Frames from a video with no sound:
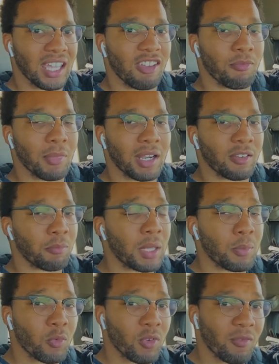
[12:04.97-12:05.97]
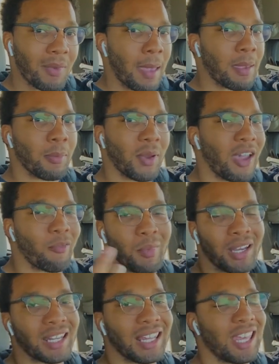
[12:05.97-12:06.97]
if my, if people, if bad people have
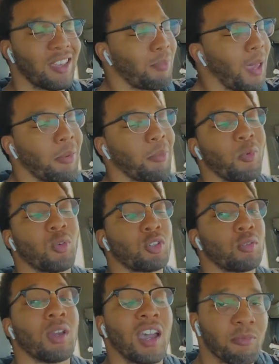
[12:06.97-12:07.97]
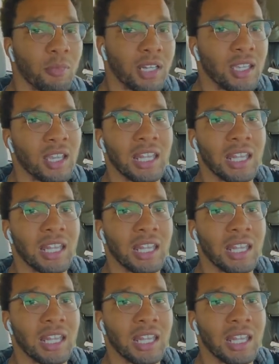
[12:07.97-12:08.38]
money, like if bad people do have money,